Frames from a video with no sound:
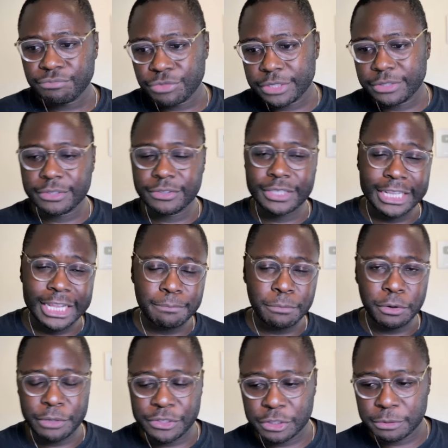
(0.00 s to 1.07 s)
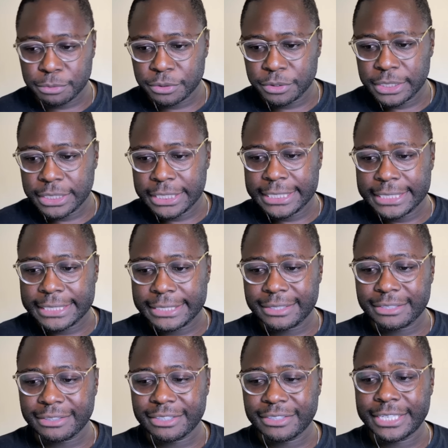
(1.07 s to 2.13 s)
This is a lot more reasonable.
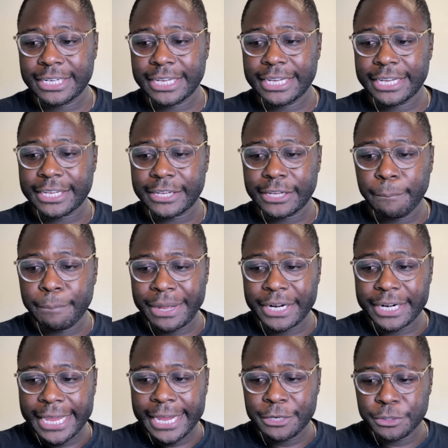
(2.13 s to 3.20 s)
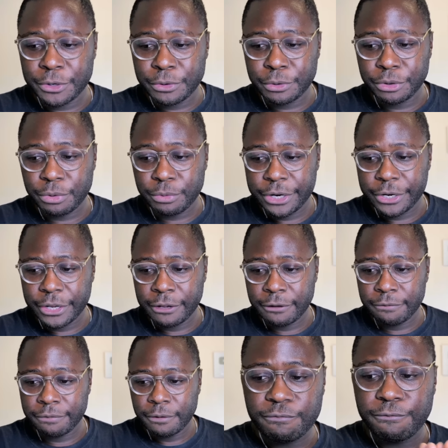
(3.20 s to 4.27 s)
This gives us a compounded annual growth rate
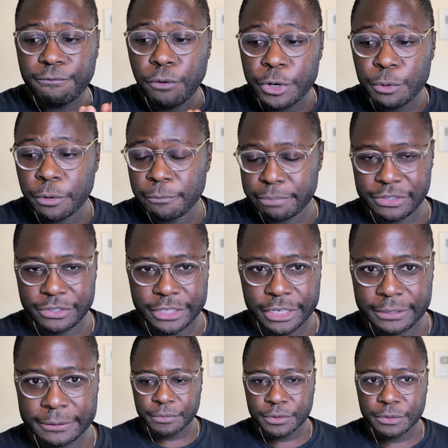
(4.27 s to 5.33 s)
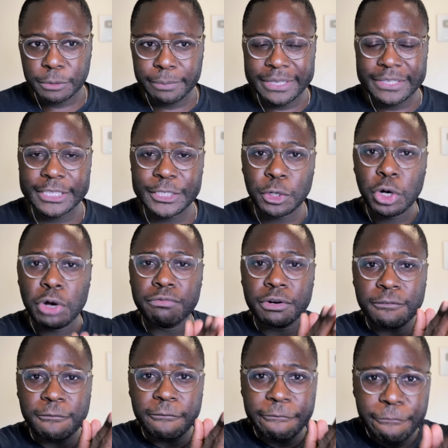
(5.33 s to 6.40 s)
of 41%. So basically, over
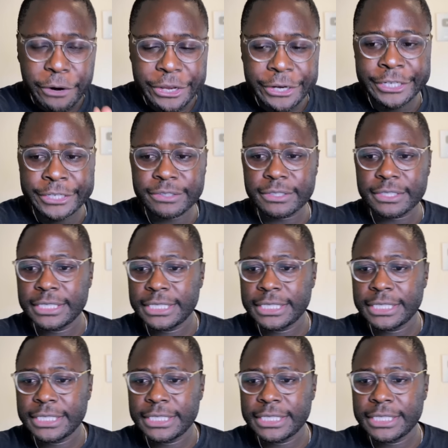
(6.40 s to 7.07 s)
4 years,